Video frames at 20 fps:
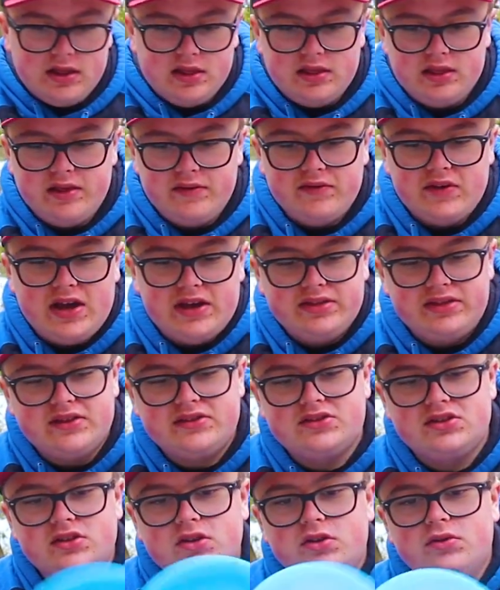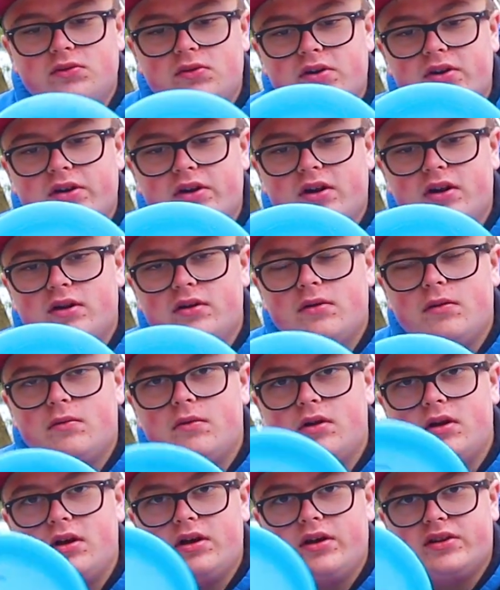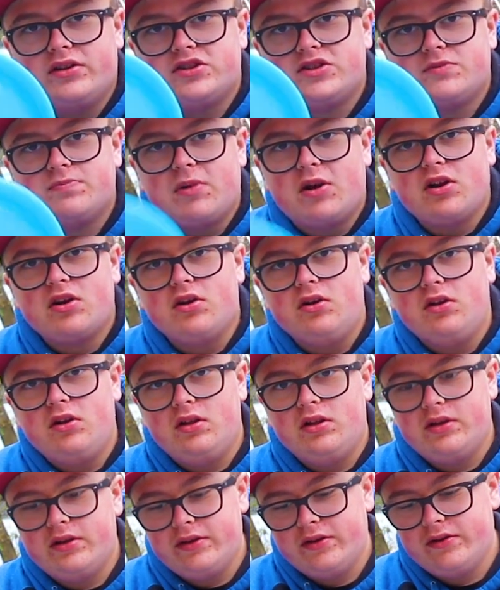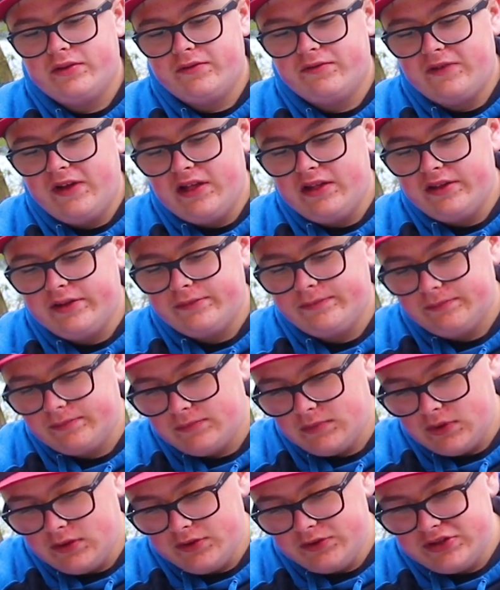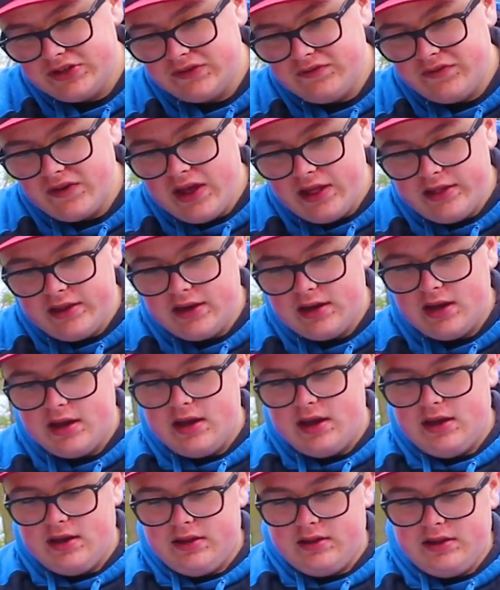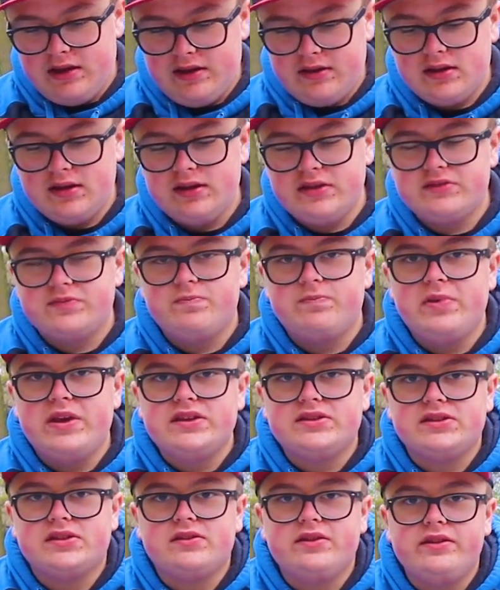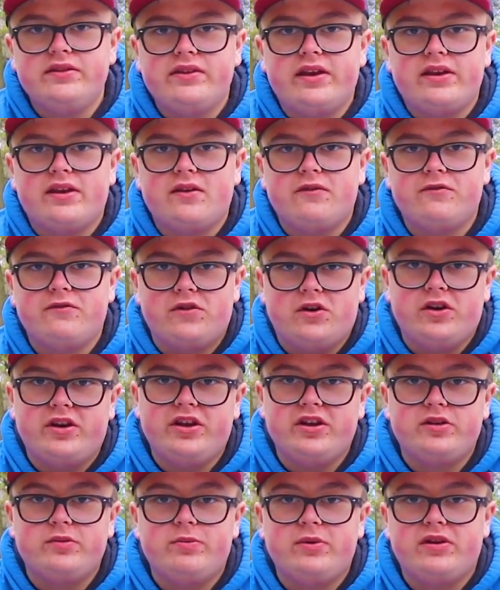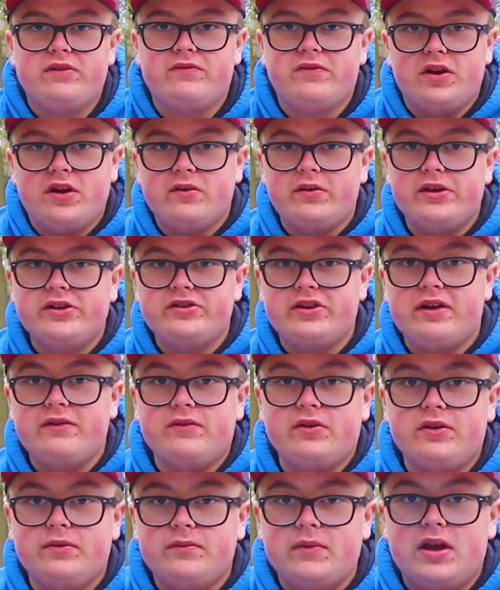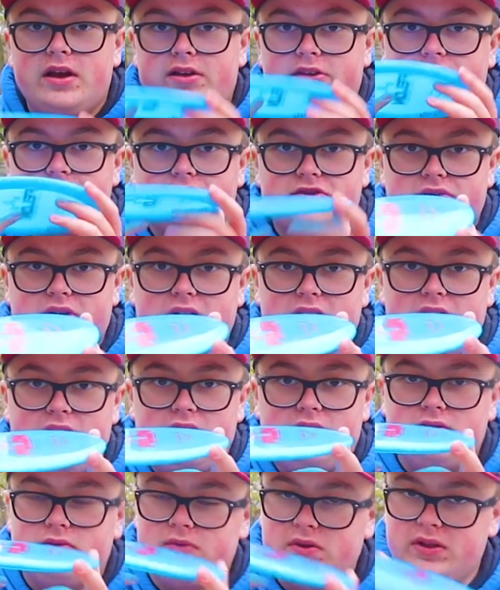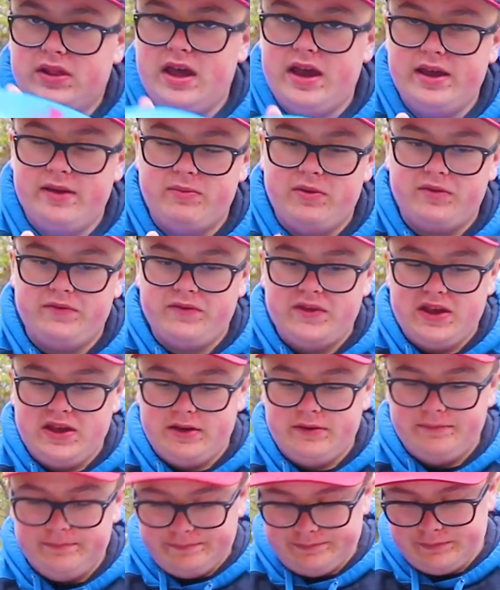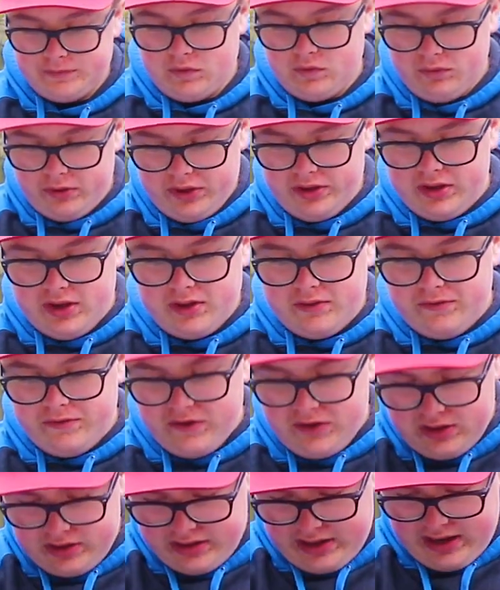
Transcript: And I've got this newer Sparkle Felon, Lucid Felon, that is basically like a Verdict but a fairway driver. Straight, reliable fade. Really good feel in